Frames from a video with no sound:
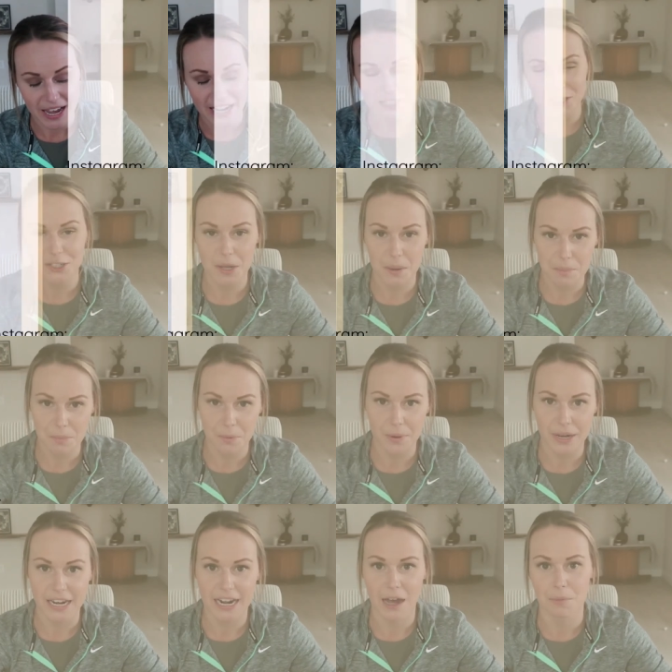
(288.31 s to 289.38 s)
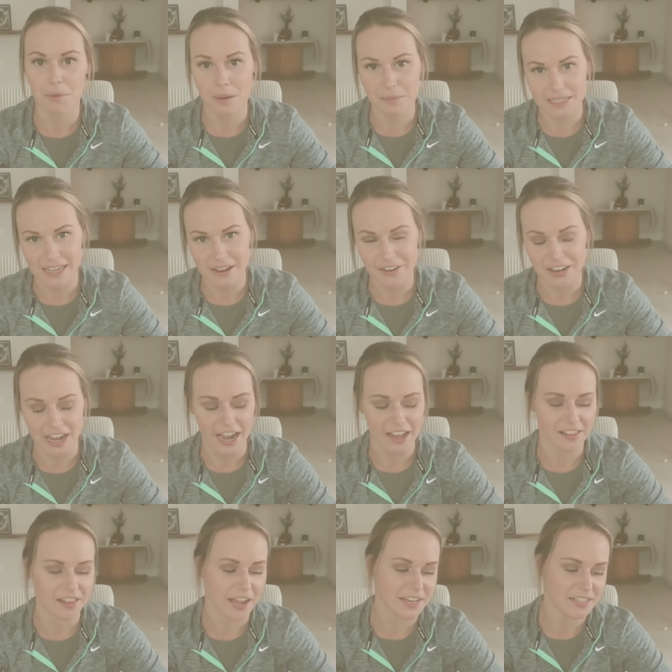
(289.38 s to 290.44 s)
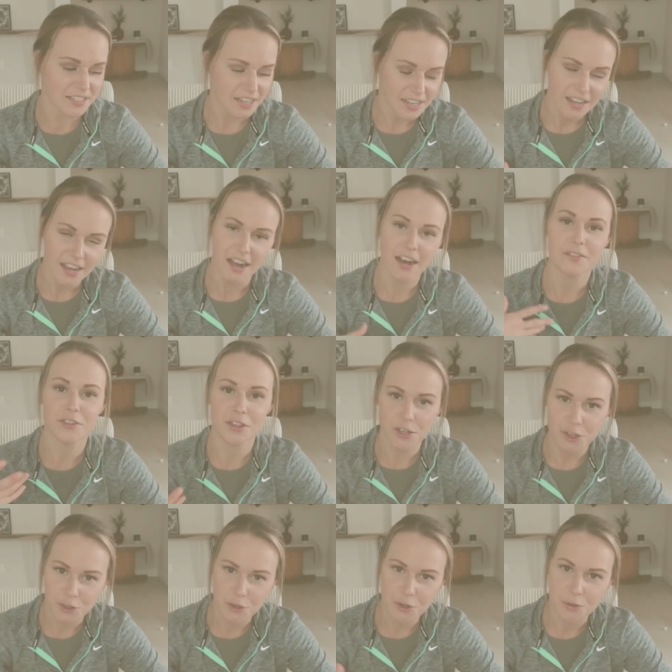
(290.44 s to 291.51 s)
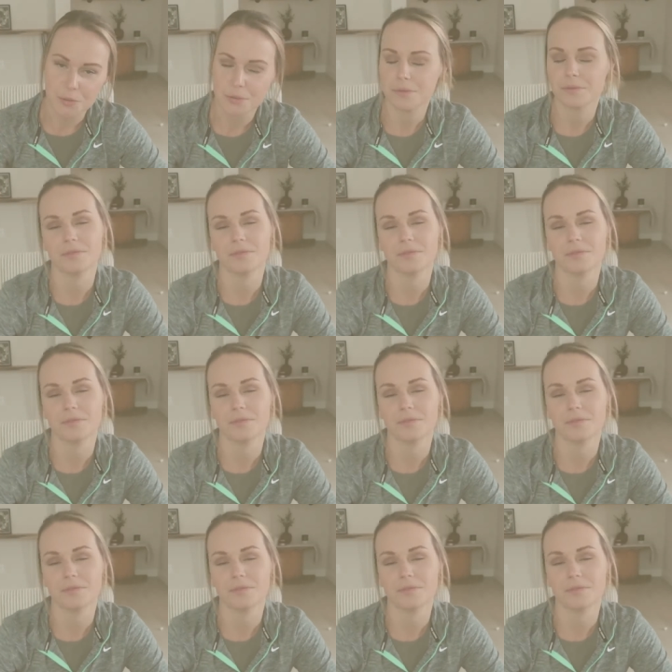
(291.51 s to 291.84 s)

at some point, I'll probably save it in a highlight of the new